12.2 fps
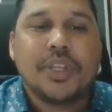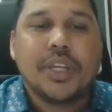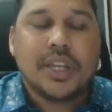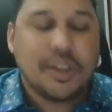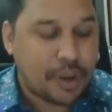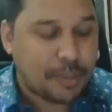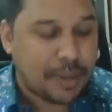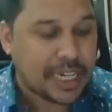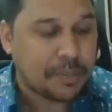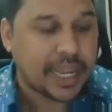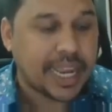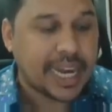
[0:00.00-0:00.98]
If I
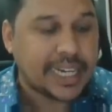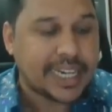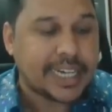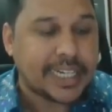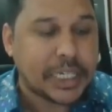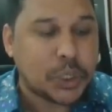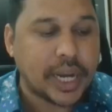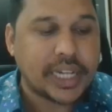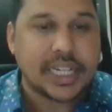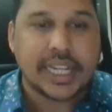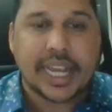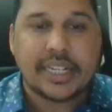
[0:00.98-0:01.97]
multiply 88 into
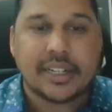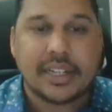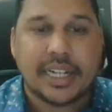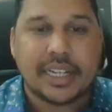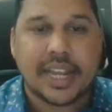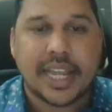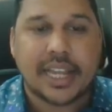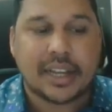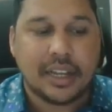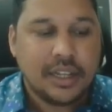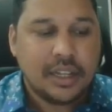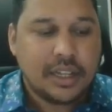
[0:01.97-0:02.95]
88, it is like
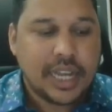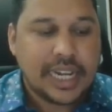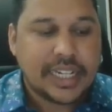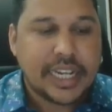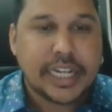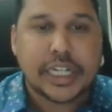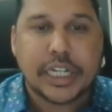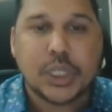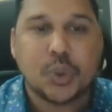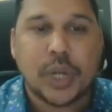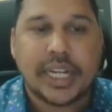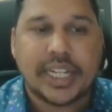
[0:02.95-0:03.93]
88 into
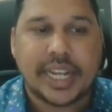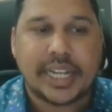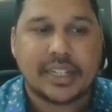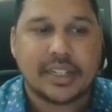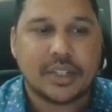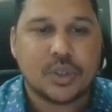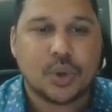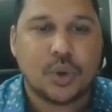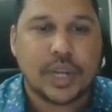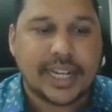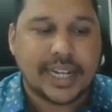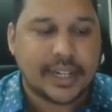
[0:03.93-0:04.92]
88. So
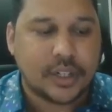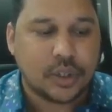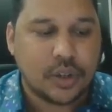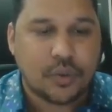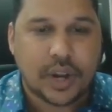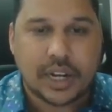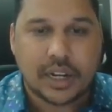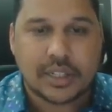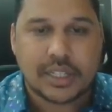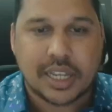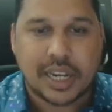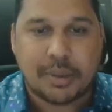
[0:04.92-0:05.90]
88 into
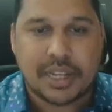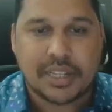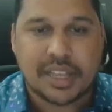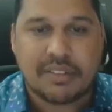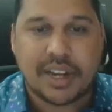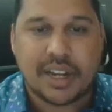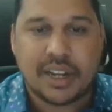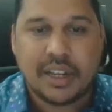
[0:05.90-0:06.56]
177